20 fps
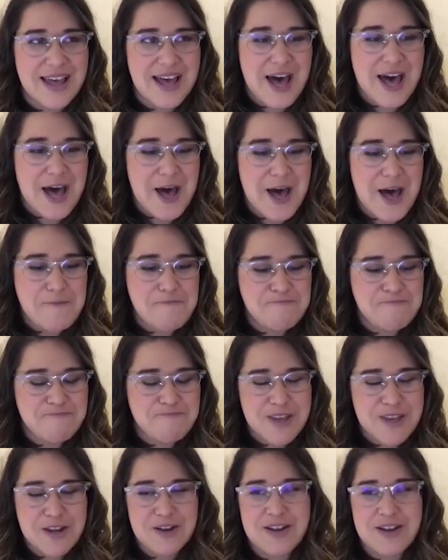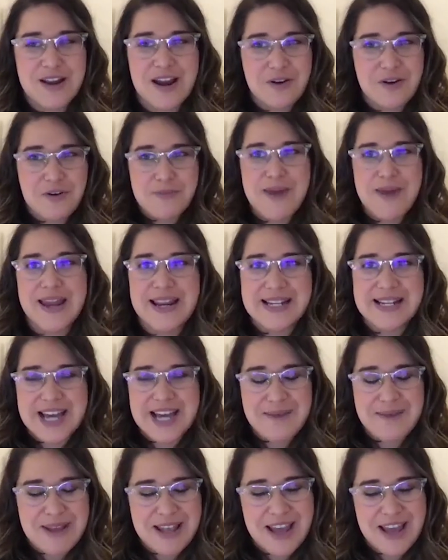You know, in our remaining
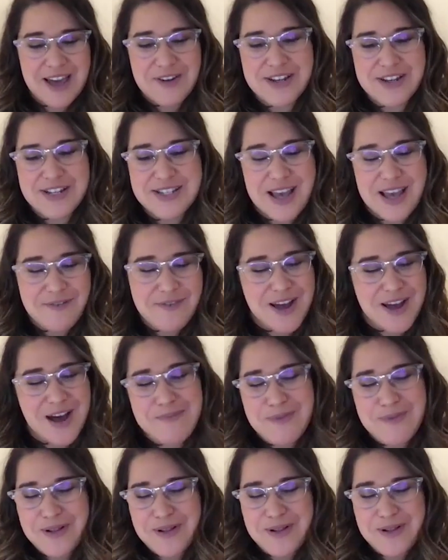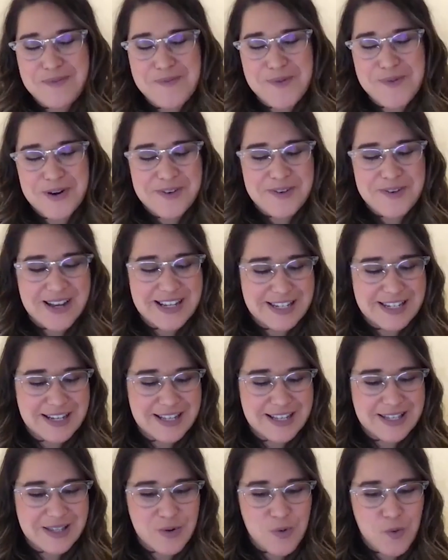time together, I just have a couple more
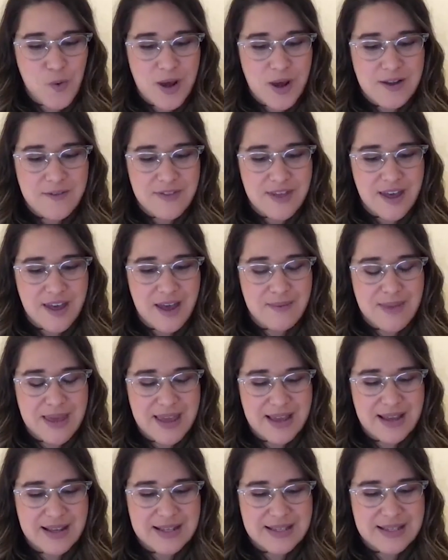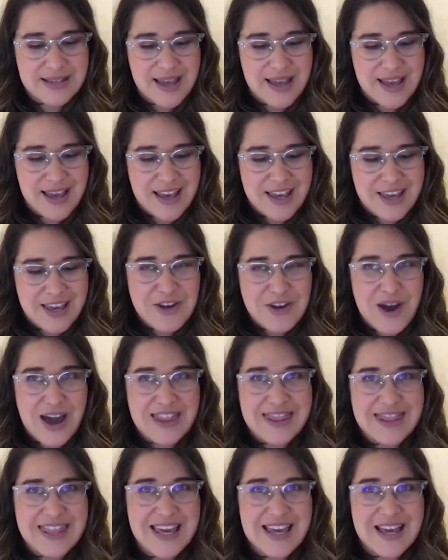questions. And one of them is, you know, I
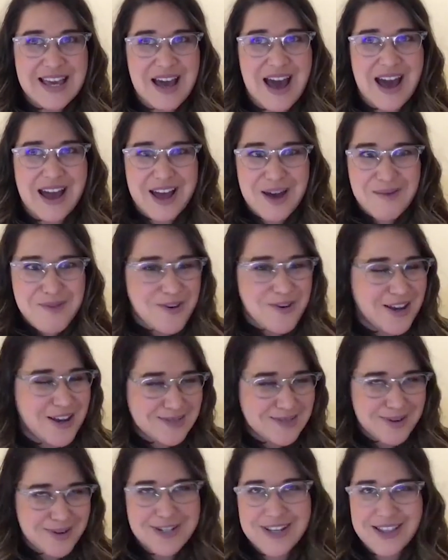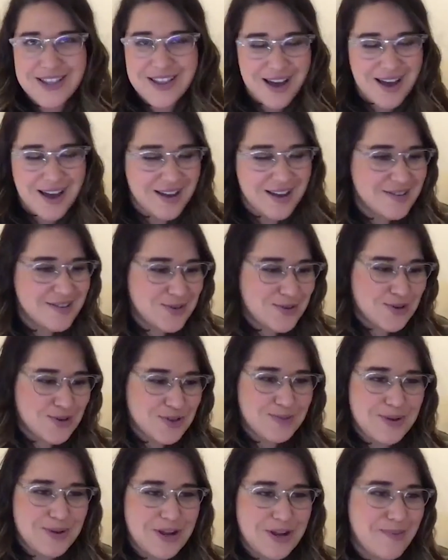think I come across, especially a lot
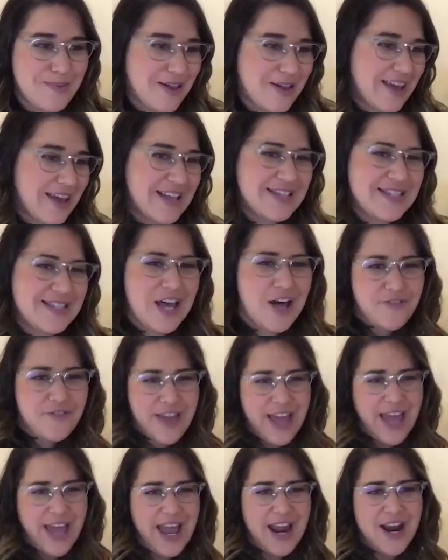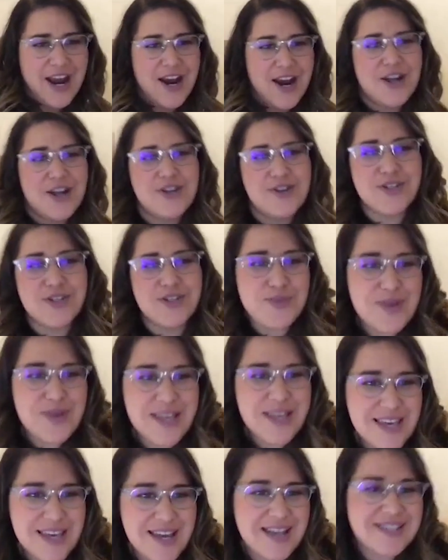social media, about like self-care, you know,
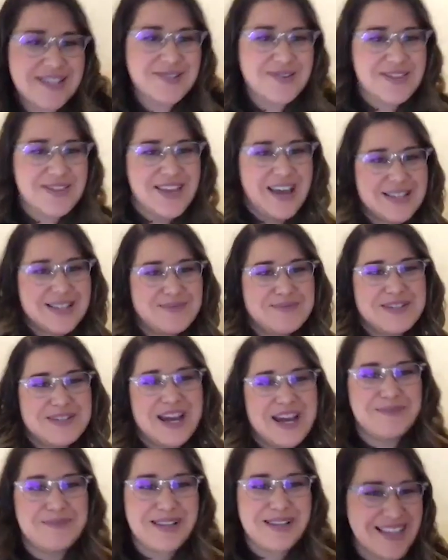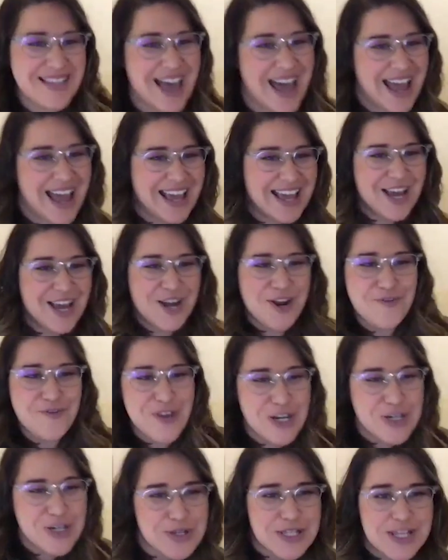doing this, doing that. Sometimes it's like, you know,
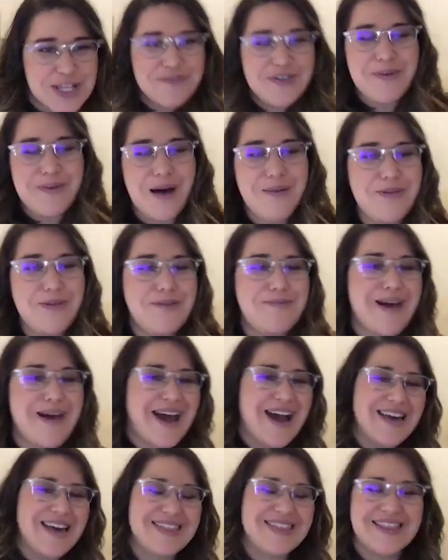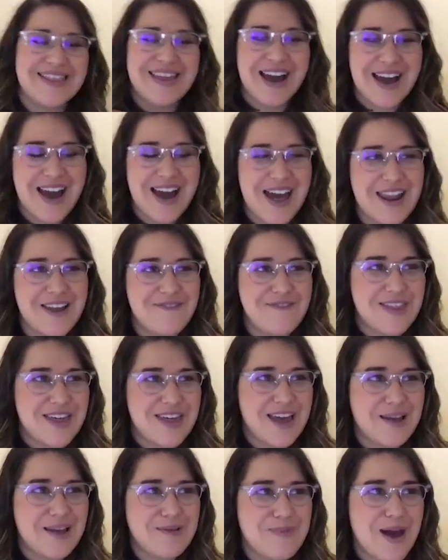visuals of a bubble bath and that kind of thing.